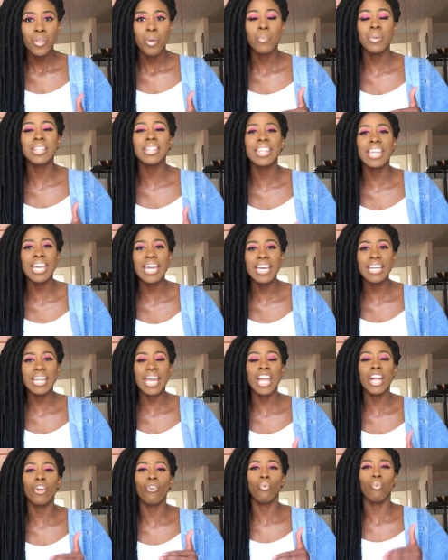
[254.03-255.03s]
But then
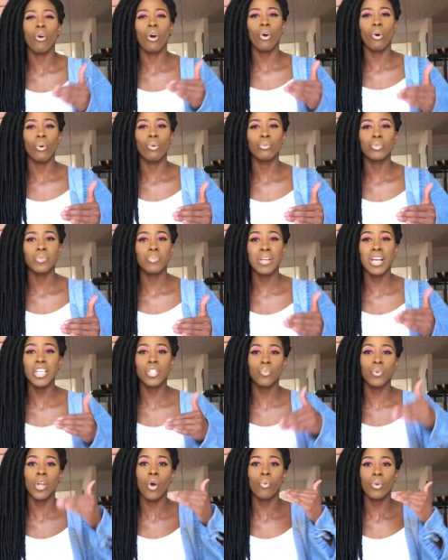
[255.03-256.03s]
it grows
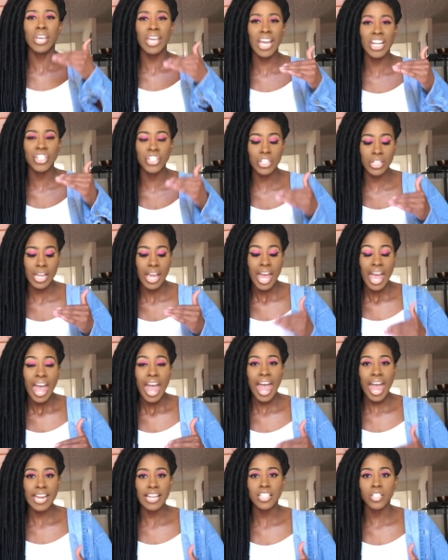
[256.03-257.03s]
because we don't catch it
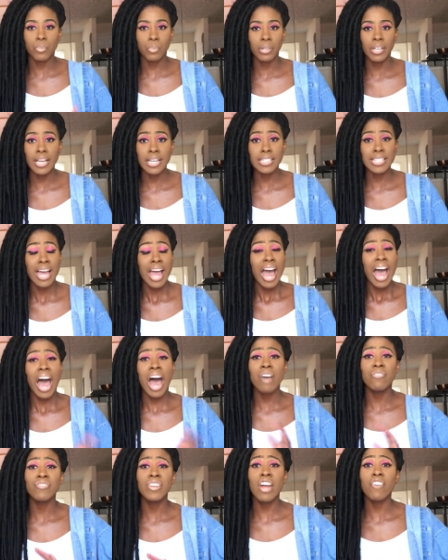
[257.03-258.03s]
at its place.
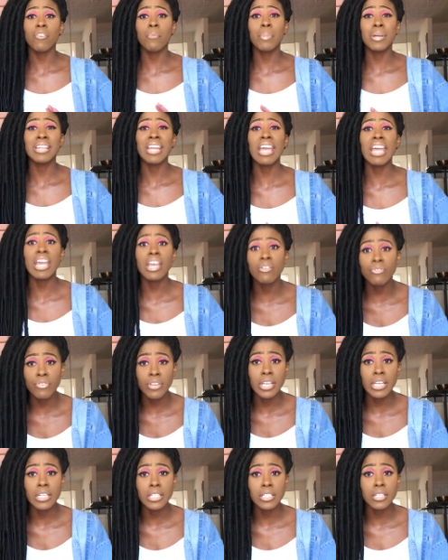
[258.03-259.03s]
I've never been
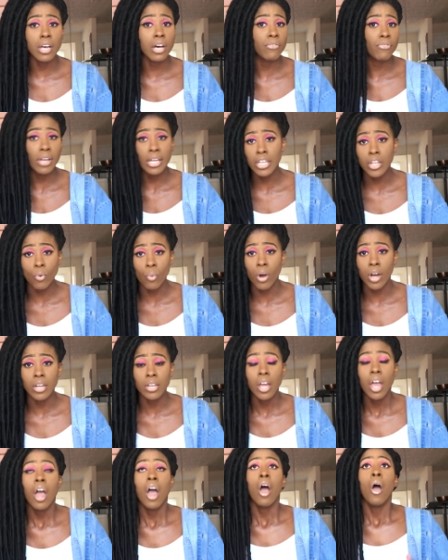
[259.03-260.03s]
envious of anyone.
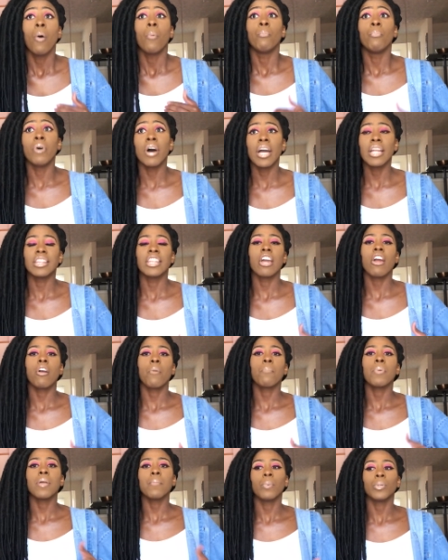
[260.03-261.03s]
But there
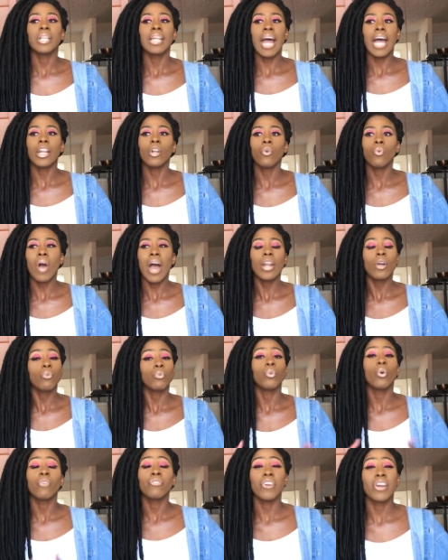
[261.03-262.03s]
are people that I
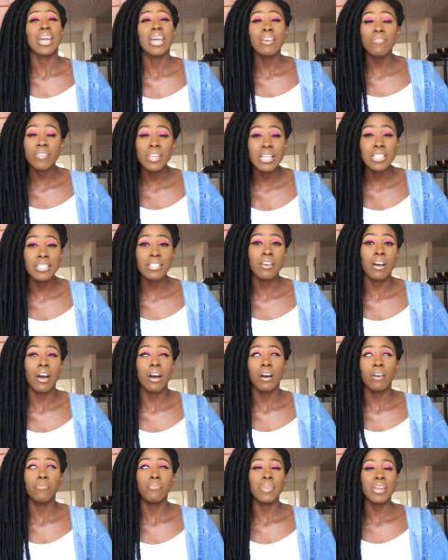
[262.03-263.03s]
don't know if they're envious
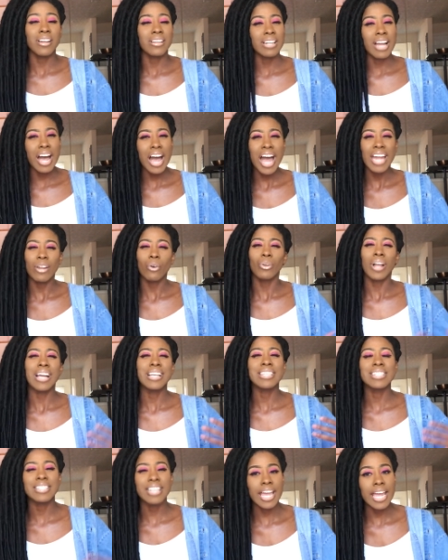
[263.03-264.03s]
of me or not. I don't
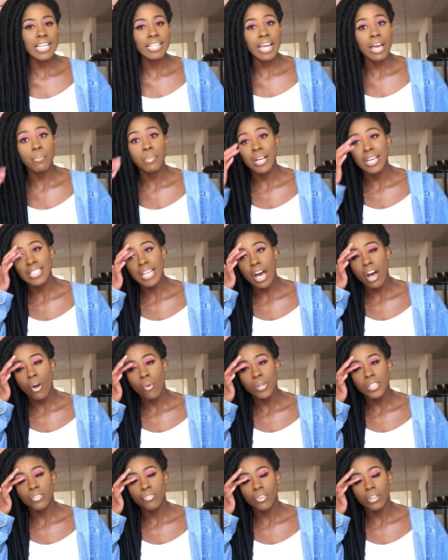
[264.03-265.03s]
like saying that because I
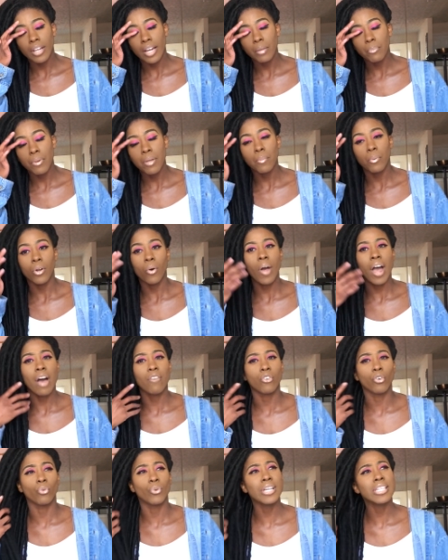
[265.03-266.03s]
always feel like people don't
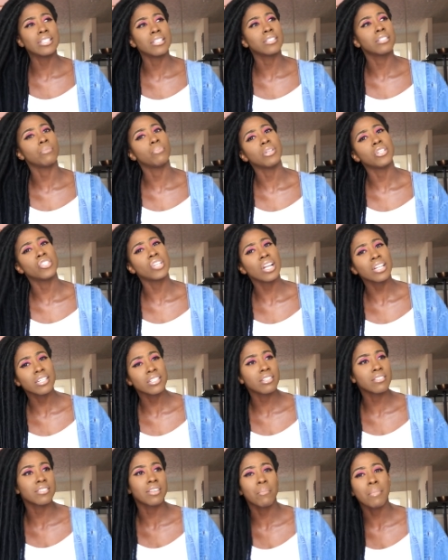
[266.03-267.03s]
have a reason to be
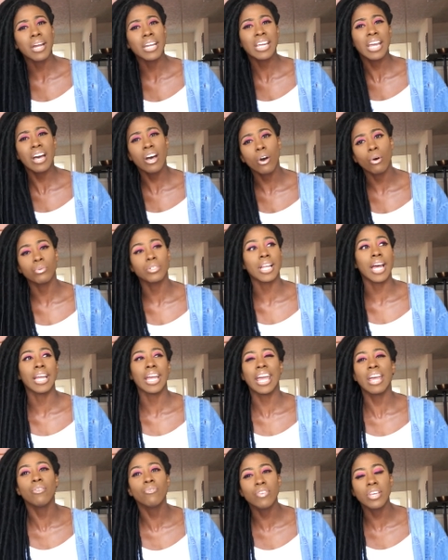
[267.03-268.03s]
jealous of somebody else, like
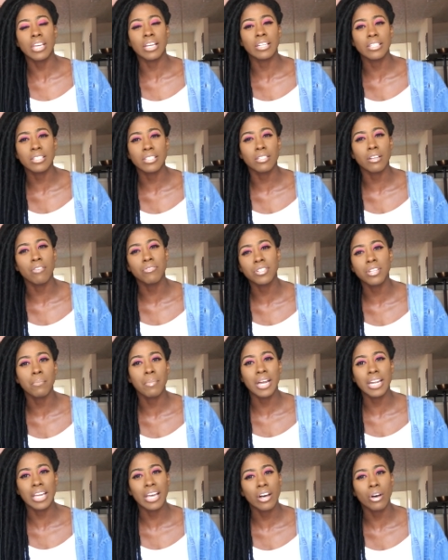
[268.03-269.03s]
envious of
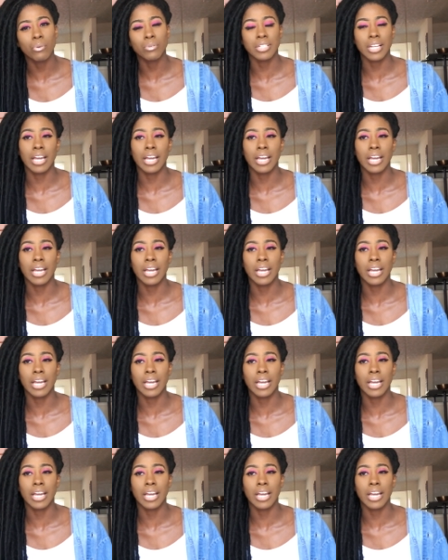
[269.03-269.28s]
somebody else.